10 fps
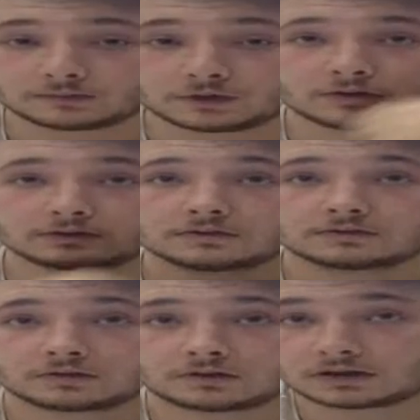I'm going to
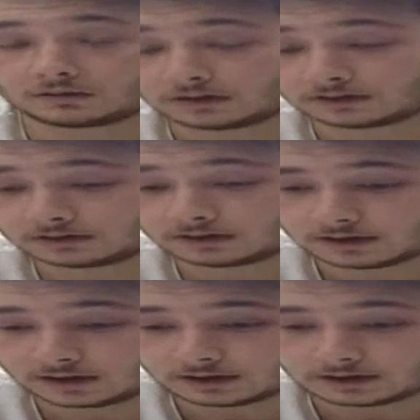talk about
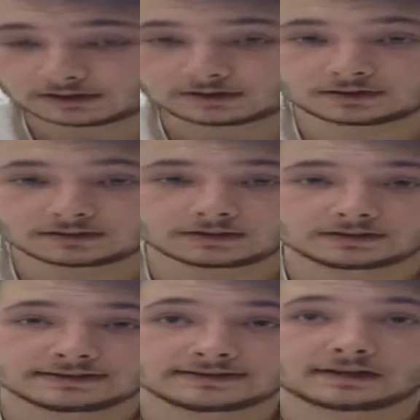
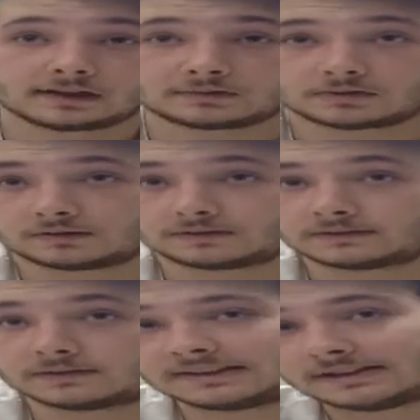the types of
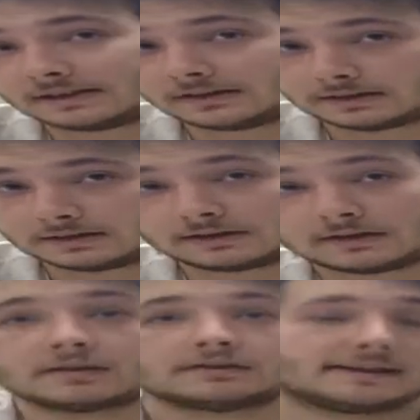decisions.
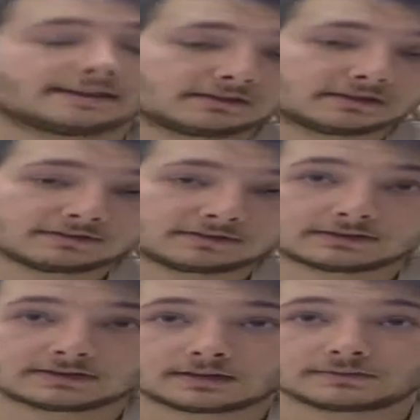There are
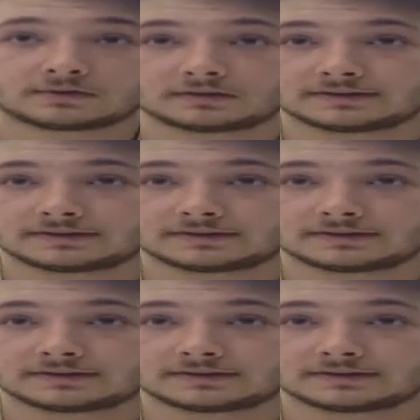different types